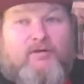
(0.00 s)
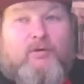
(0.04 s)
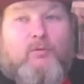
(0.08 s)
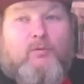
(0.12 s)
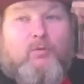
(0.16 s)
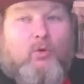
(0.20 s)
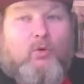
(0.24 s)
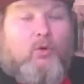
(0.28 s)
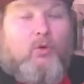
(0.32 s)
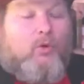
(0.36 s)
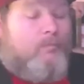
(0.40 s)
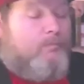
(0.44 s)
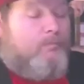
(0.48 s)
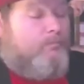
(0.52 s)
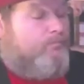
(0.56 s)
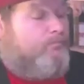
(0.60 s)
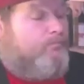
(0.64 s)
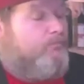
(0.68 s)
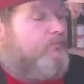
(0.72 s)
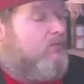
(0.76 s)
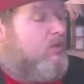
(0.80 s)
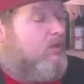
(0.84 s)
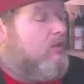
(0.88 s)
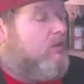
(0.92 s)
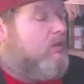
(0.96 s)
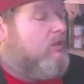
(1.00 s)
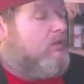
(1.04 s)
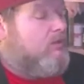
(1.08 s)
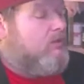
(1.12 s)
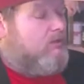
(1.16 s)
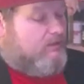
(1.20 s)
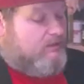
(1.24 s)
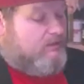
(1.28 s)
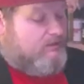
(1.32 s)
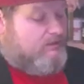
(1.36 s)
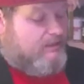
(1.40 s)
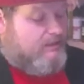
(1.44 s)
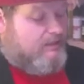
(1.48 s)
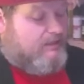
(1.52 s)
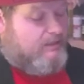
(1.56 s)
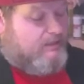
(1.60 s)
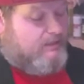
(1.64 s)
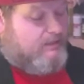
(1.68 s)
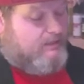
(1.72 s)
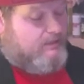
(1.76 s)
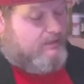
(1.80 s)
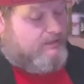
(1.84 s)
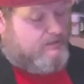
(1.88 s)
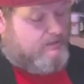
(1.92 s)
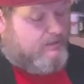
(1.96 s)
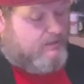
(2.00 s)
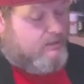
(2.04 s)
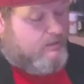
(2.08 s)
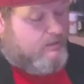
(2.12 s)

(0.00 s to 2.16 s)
warm, to say the least.